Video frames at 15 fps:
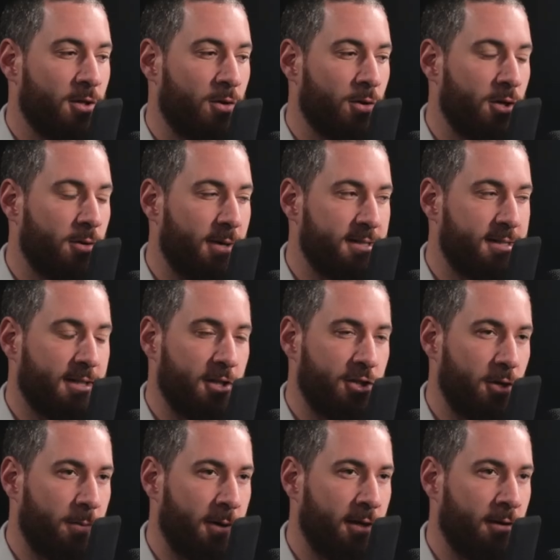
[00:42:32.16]
So you're basically
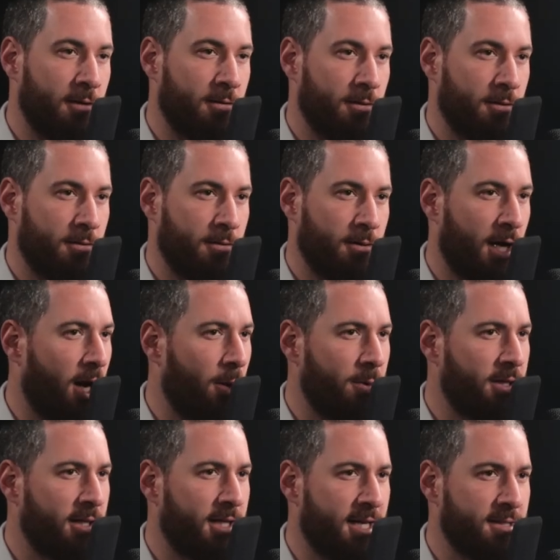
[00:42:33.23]
shipping how
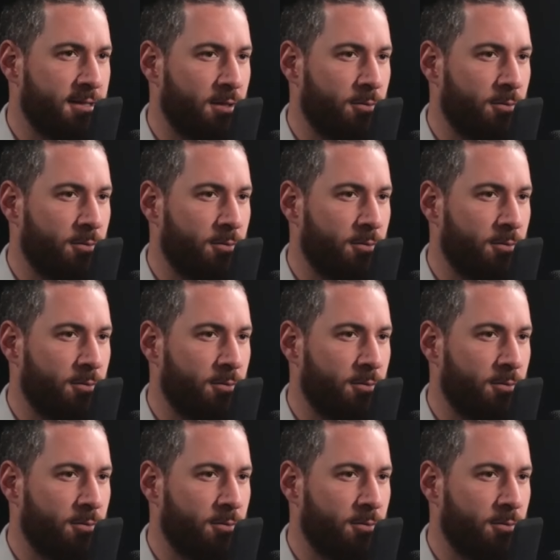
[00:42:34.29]
many glasses?